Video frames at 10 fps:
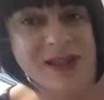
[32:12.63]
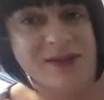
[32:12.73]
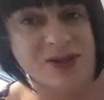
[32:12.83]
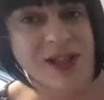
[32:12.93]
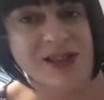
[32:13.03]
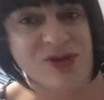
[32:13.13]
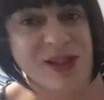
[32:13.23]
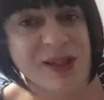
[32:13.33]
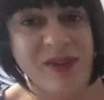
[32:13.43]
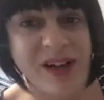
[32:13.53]
have the trains
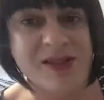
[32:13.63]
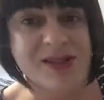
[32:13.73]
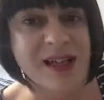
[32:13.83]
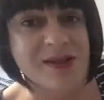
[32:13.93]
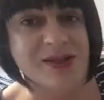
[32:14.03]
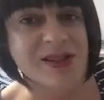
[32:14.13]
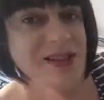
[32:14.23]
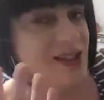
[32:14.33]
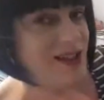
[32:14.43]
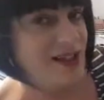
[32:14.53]
running without sound
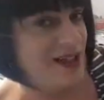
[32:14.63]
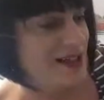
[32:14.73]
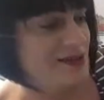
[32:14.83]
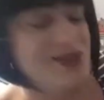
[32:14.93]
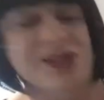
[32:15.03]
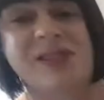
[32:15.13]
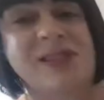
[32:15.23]
and just